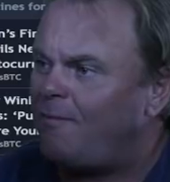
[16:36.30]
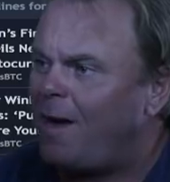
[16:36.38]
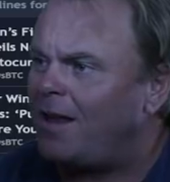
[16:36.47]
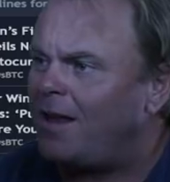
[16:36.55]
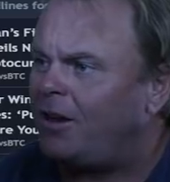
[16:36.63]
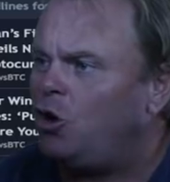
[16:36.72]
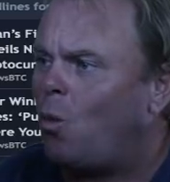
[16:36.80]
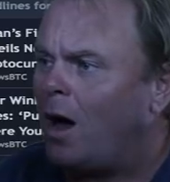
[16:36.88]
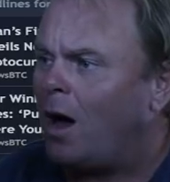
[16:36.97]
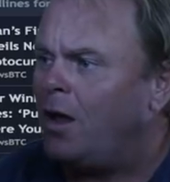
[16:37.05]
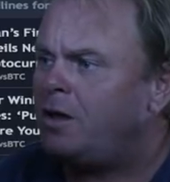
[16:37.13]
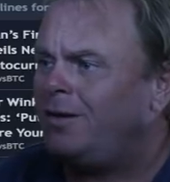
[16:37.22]
a new
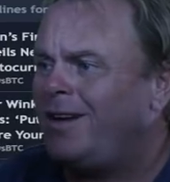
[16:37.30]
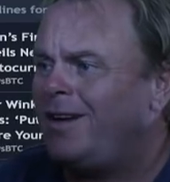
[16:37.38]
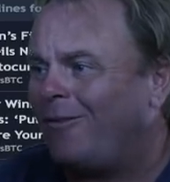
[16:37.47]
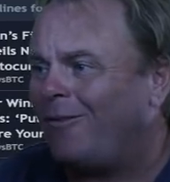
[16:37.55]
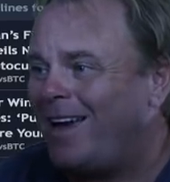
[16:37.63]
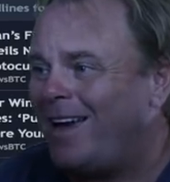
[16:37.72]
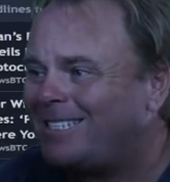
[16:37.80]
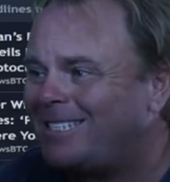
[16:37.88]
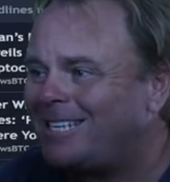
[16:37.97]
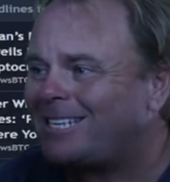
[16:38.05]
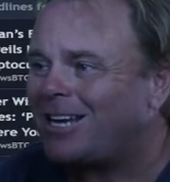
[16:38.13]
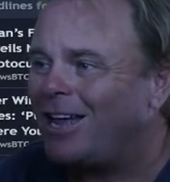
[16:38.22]
one. Now, is this
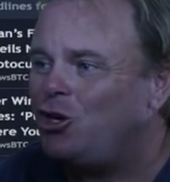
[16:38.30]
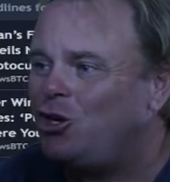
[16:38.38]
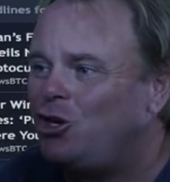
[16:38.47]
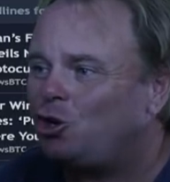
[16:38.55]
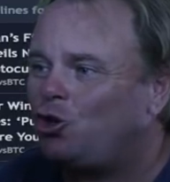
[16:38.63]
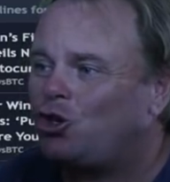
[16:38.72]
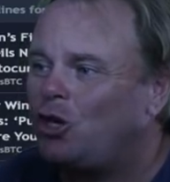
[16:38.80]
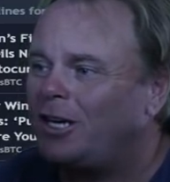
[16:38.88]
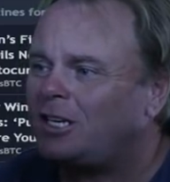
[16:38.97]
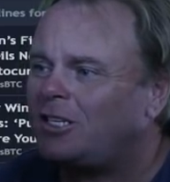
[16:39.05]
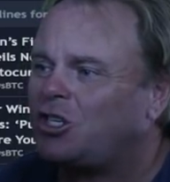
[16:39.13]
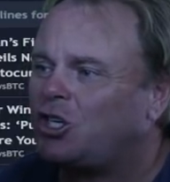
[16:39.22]
a
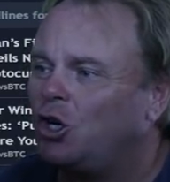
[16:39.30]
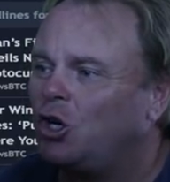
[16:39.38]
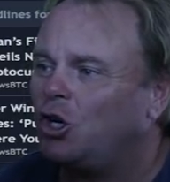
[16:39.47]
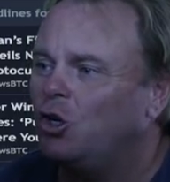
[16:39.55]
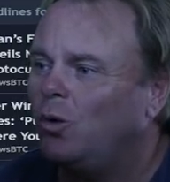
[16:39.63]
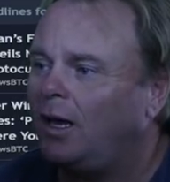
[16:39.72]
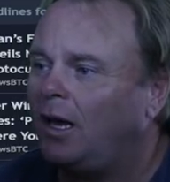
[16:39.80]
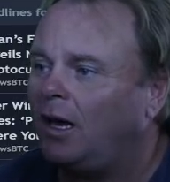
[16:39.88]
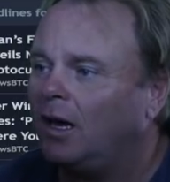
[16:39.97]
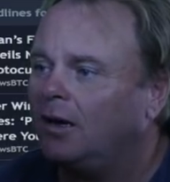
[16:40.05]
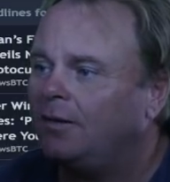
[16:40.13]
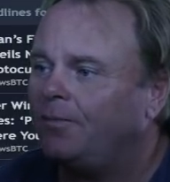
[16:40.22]
2 here?
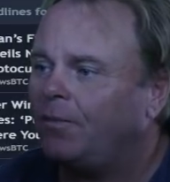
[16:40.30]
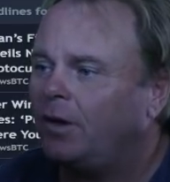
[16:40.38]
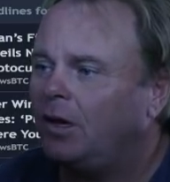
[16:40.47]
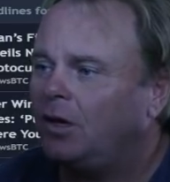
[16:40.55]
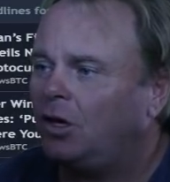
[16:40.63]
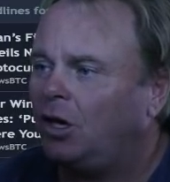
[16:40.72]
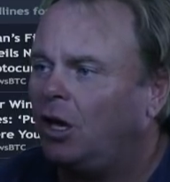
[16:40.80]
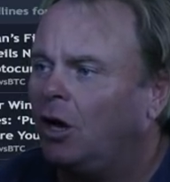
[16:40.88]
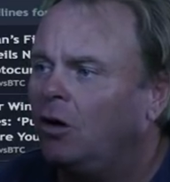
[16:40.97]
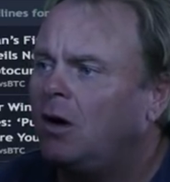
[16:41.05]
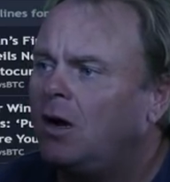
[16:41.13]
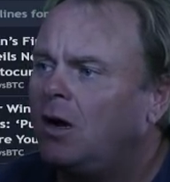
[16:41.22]
You know?
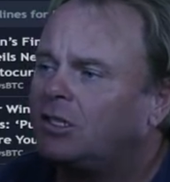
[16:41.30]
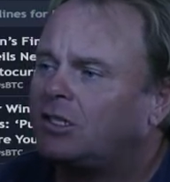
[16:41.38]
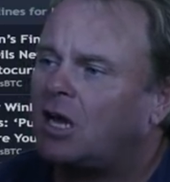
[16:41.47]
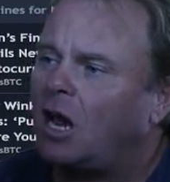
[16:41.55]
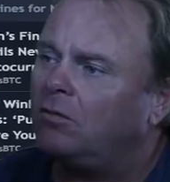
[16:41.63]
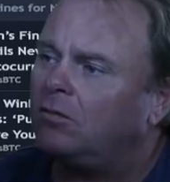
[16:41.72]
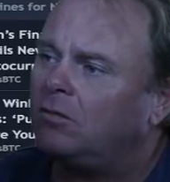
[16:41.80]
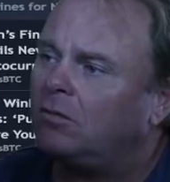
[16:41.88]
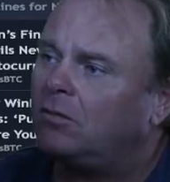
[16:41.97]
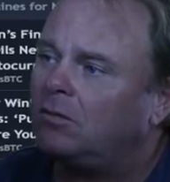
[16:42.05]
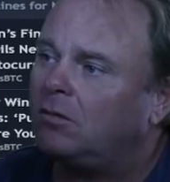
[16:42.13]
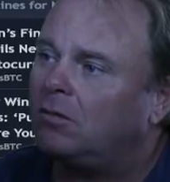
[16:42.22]
So,
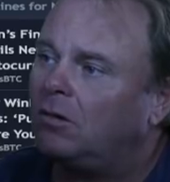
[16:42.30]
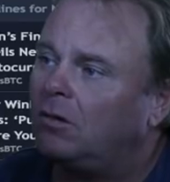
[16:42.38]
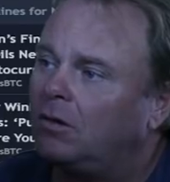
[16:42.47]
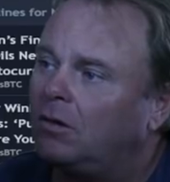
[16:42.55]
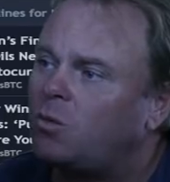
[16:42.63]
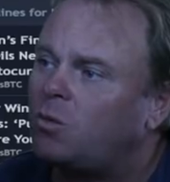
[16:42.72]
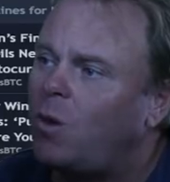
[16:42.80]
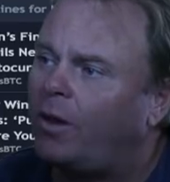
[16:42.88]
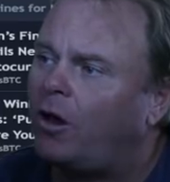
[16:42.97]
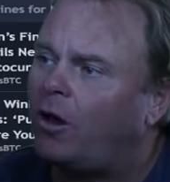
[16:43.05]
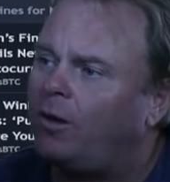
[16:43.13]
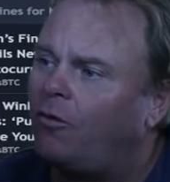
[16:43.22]
this is where we've got to
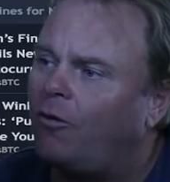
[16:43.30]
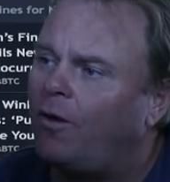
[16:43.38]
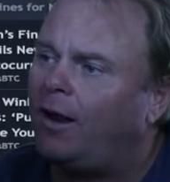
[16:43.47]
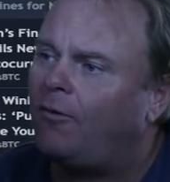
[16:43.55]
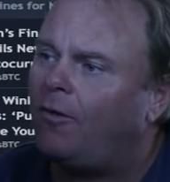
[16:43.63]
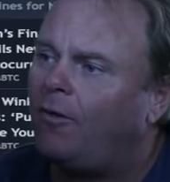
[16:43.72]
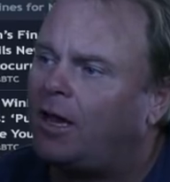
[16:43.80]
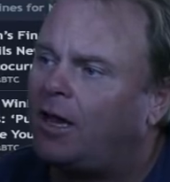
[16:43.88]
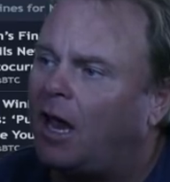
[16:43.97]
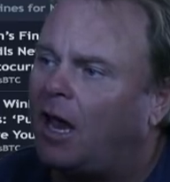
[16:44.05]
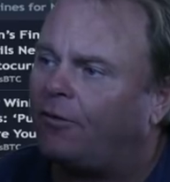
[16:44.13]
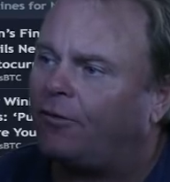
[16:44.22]
be really, really
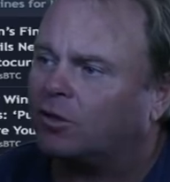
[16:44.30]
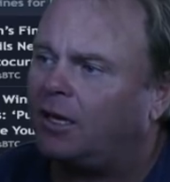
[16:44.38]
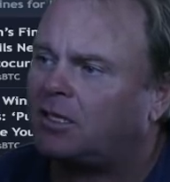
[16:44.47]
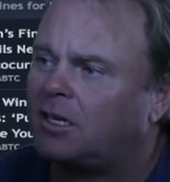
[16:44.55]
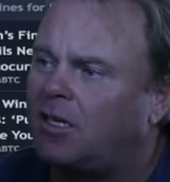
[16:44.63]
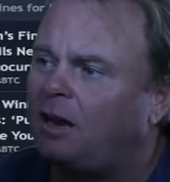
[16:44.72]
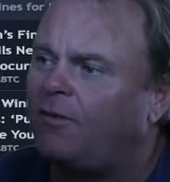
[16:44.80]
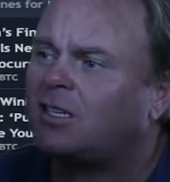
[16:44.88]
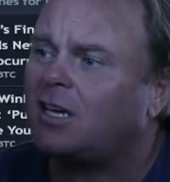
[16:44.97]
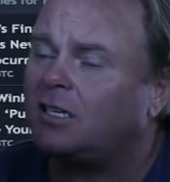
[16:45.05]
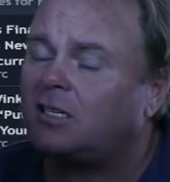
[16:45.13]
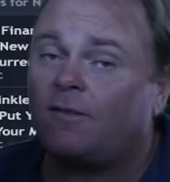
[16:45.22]
careful. So if this
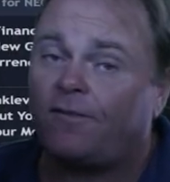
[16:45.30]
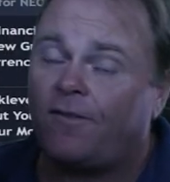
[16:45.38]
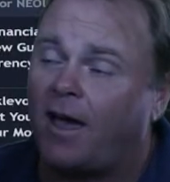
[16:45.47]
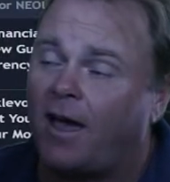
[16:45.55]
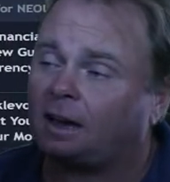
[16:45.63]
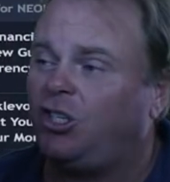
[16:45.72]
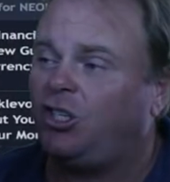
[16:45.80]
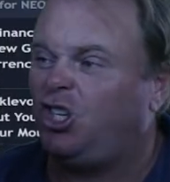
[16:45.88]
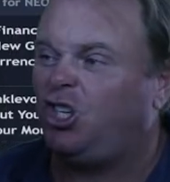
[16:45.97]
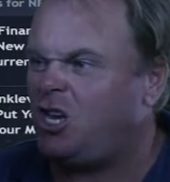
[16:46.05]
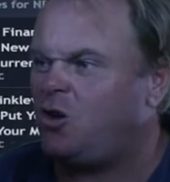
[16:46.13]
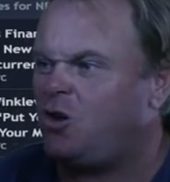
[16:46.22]
is in fact a
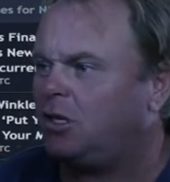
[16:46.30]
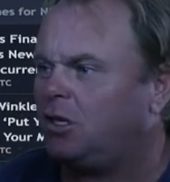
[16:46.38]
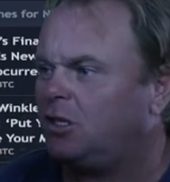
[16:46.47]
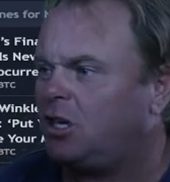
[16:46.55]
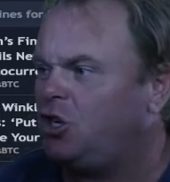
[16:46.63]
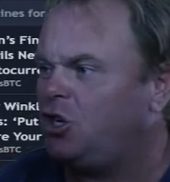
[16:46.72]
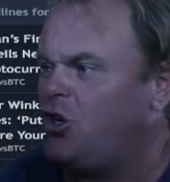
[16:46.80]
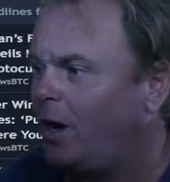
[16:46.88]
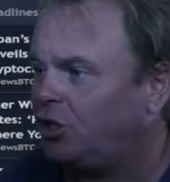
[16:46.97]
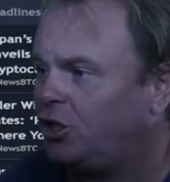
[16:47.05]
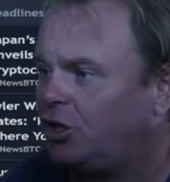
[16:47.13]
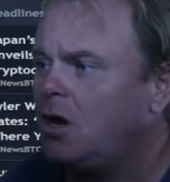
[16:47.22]
genuine
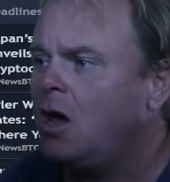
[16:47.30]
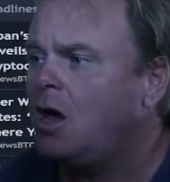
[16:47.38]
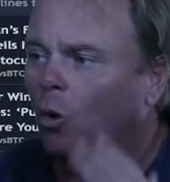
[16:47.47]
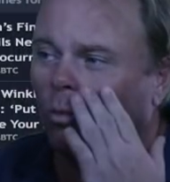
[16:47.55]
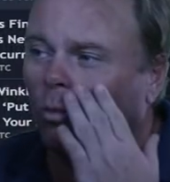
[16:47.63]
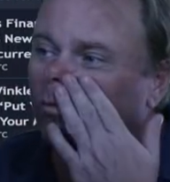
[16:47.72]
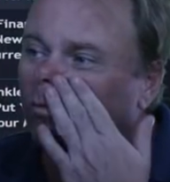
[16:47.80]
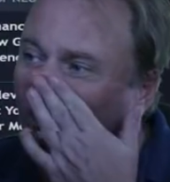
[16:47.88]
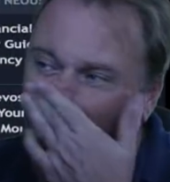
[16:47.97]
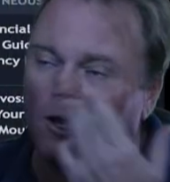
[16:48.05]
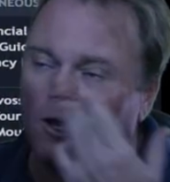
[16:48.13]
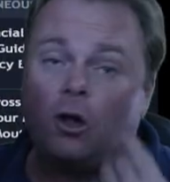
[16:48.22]
continuation, we're going to
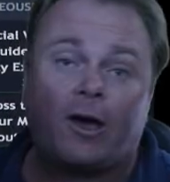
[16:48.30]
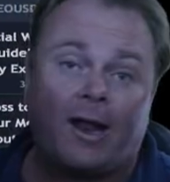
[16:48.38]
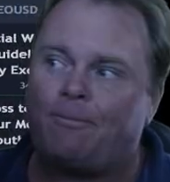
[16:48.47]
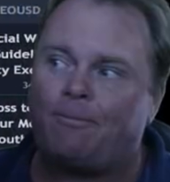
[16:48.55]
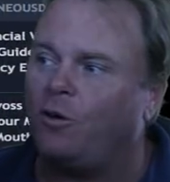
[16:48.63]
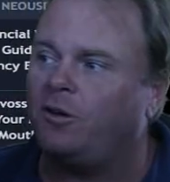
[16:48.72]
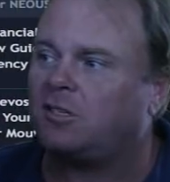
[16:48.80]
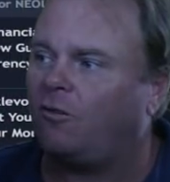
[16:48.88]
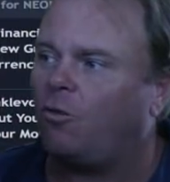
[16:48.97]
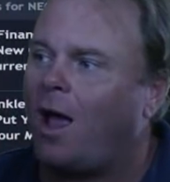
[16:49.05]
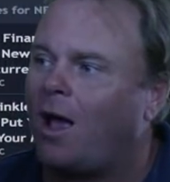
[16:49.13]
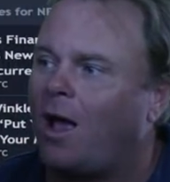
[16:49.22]
look at our points of
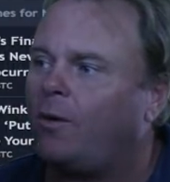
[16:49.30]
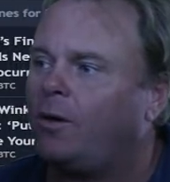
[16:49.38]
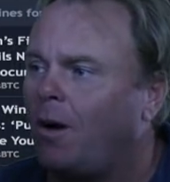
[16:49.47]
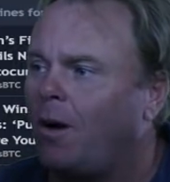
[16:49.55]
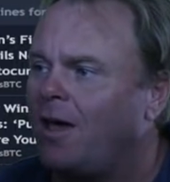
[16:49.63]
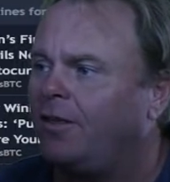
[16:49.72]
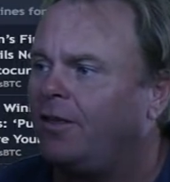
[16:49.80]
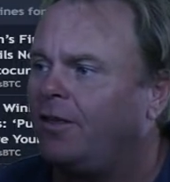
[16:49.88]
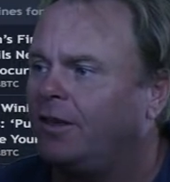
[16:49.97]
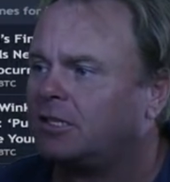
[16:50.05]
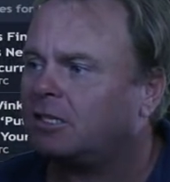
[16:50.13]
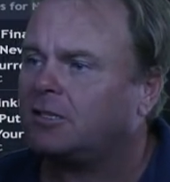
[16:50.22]
where we would buy this,
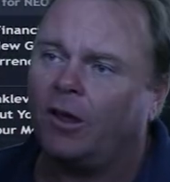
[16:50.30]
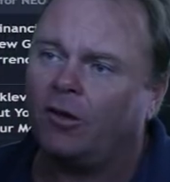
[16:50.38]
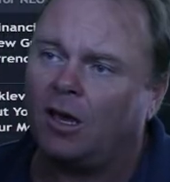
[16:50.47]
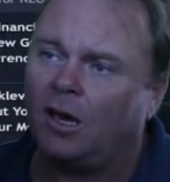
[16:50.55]
okay?